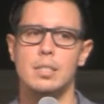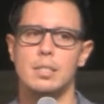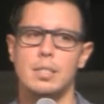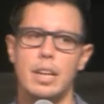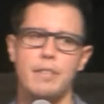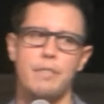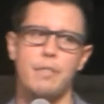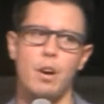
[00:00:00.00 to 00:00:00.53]

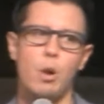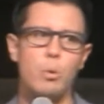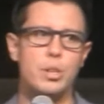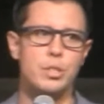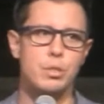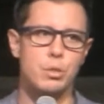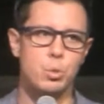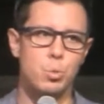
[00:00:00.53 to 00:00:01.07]
Life
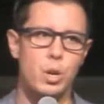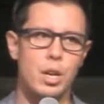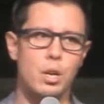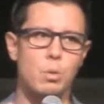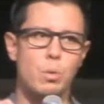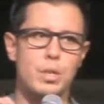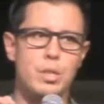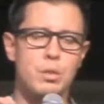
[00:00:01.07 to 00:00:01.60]
always goes
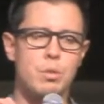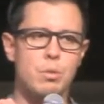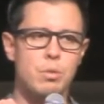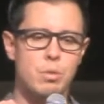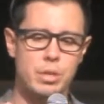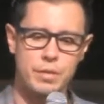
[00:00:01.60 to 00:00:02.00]
well when you